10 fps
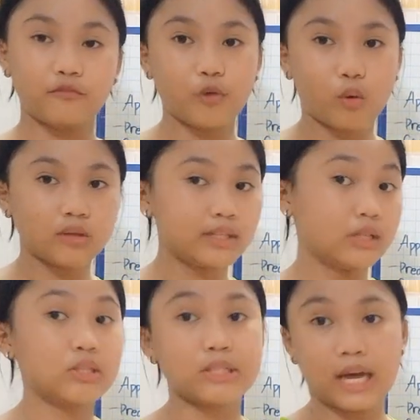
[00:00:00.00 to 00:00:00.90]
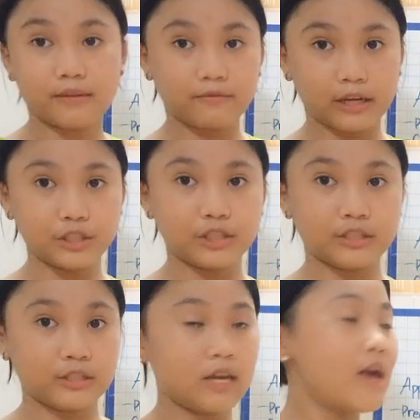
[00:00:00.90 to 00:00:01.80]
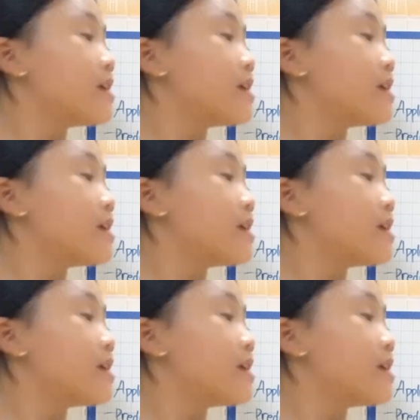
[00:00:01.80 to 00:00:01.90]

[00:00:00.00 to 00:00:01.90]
yours is not a function.